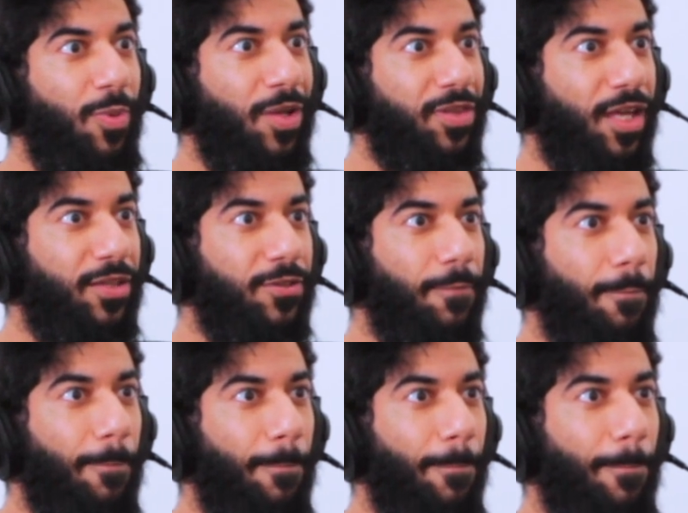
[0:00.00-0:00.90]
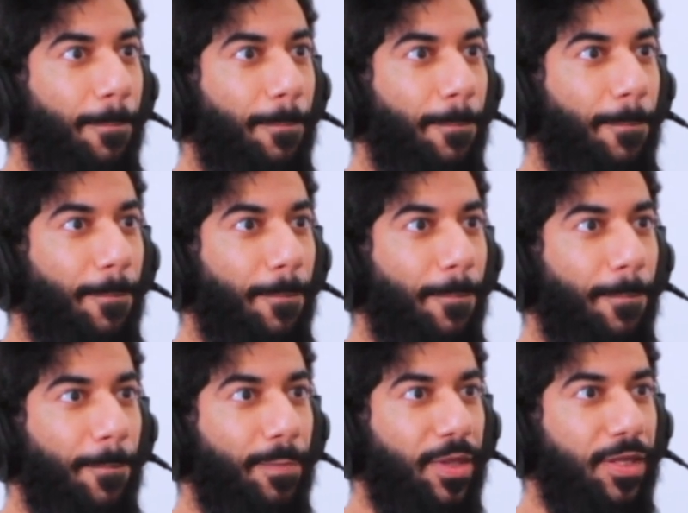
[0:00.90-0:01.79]
about that okay
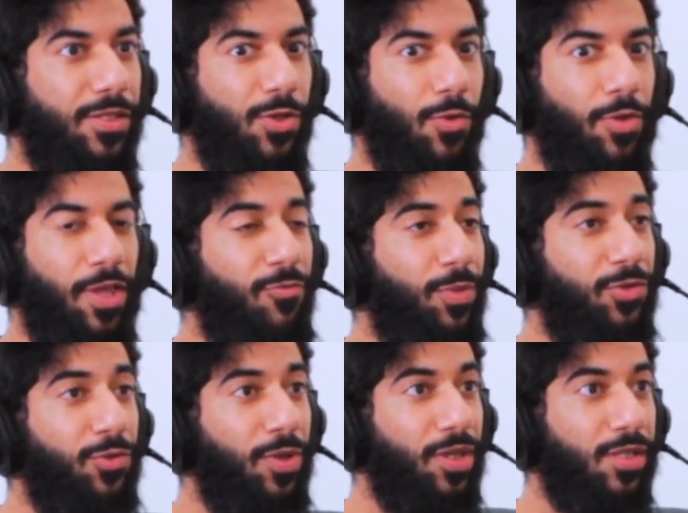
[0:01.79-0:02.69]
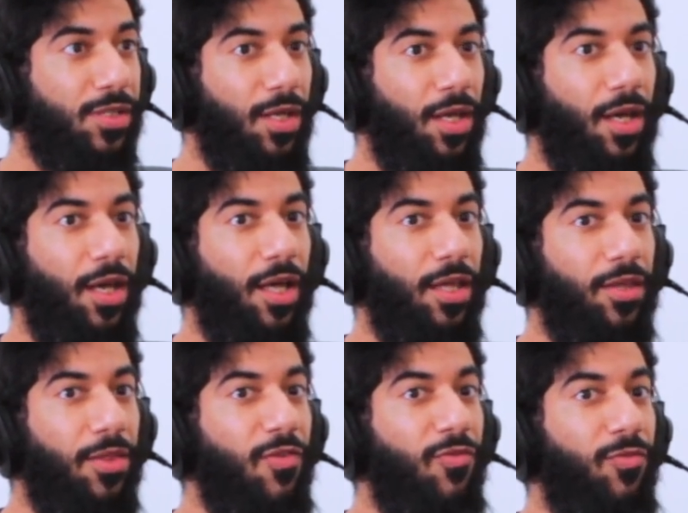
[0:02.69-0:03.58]
so they've been doing this,
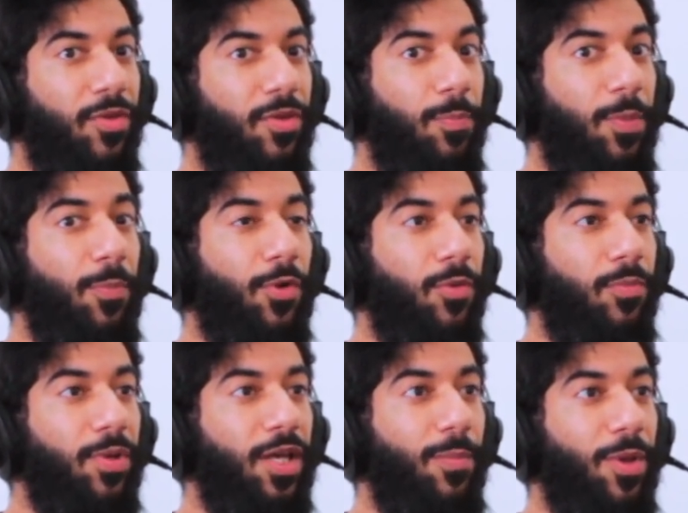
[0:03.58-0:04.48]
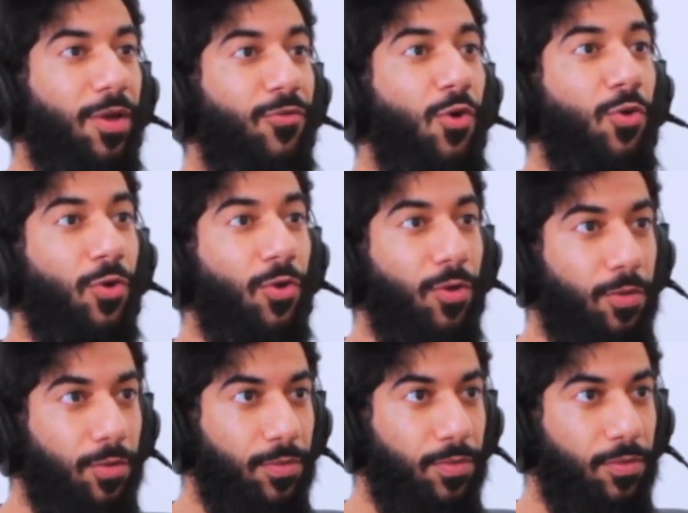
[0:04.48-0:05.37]
and they've the people are becoming
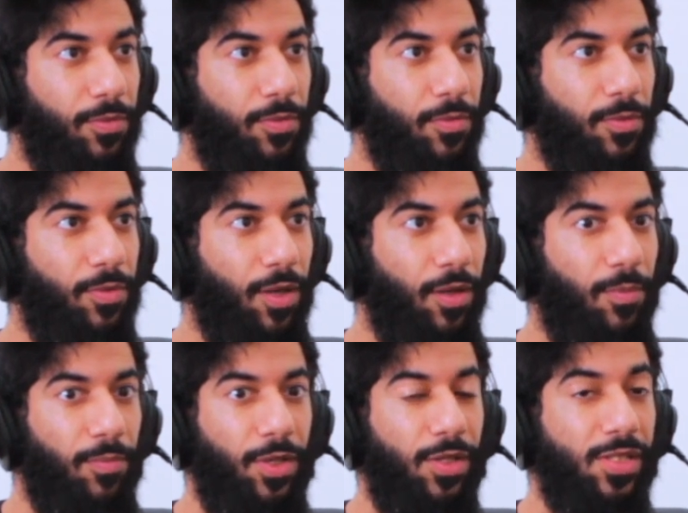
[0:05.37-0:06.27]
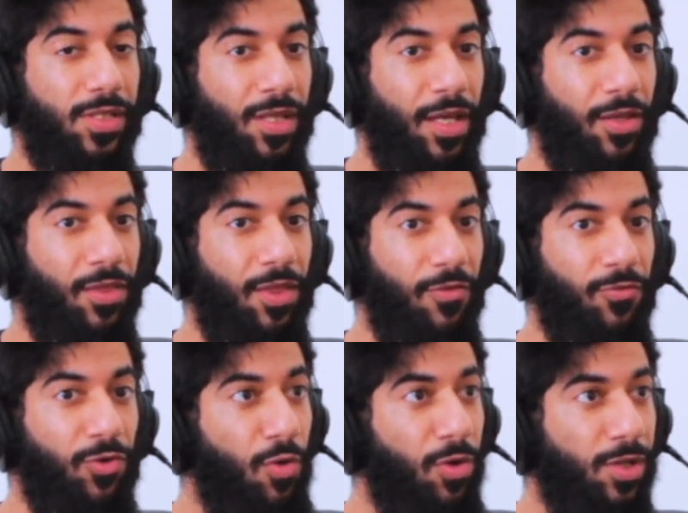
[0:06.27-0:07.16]
vocal um, mm. because they
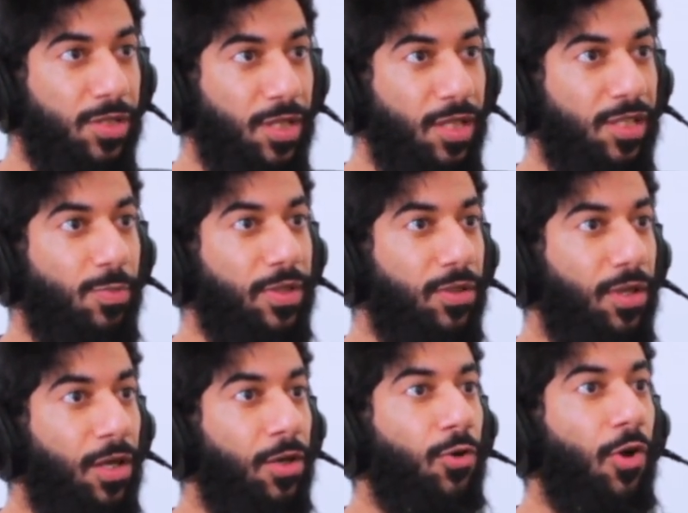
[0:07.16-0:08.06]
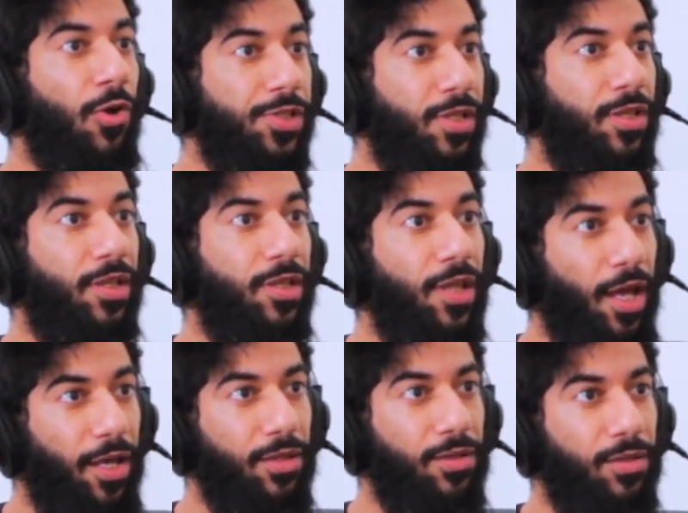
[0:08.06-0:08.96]
they've noticed that he's been crossing the
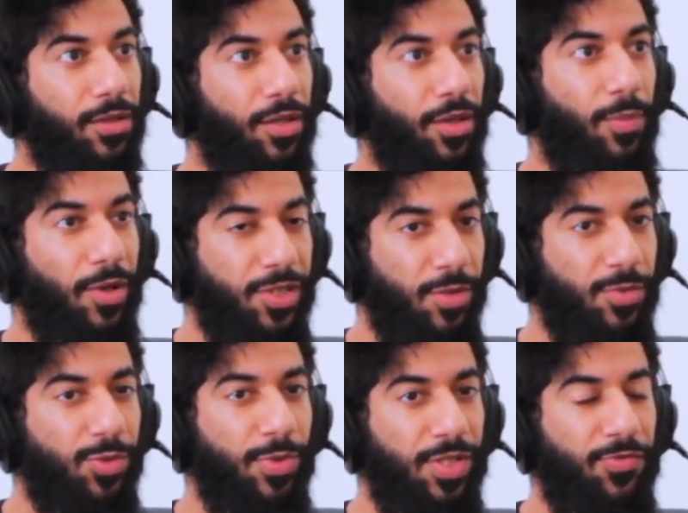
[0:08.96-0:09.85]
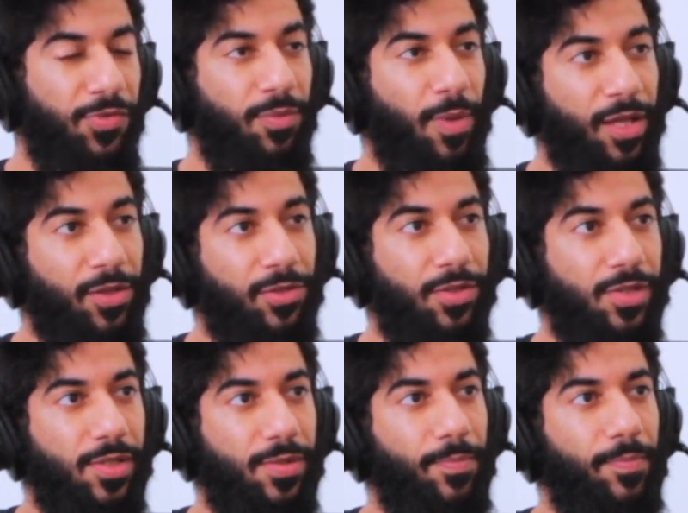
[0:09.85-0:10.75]
line about some specific
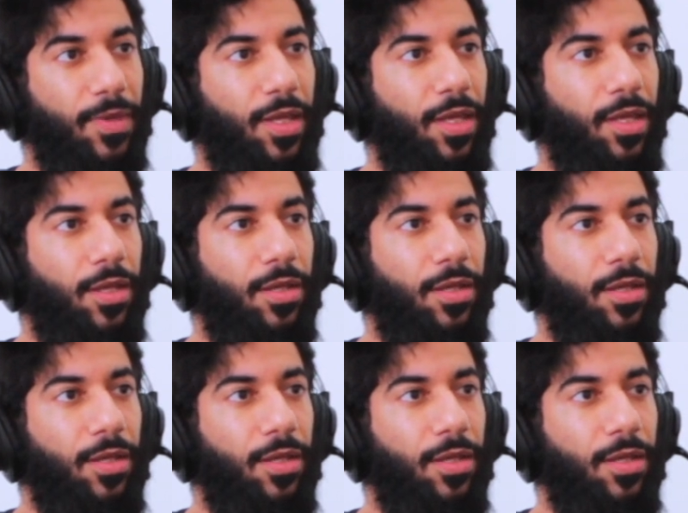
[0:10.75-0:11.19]
matters. Mm.